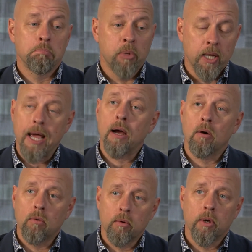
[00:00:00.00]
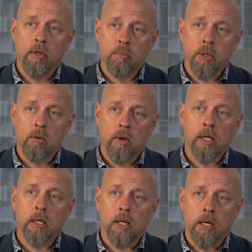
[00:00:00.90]
But now it's being
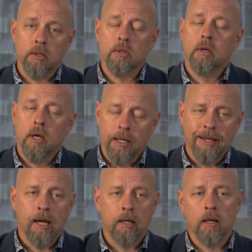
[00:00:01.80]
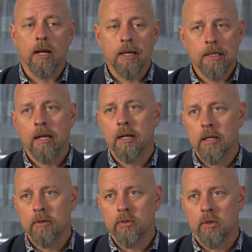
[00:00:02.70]
recognized again that
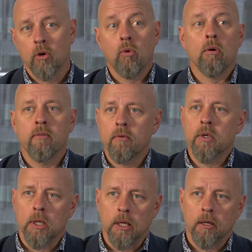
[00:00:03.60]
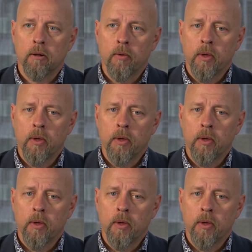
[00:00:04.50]
identity is the core of everything.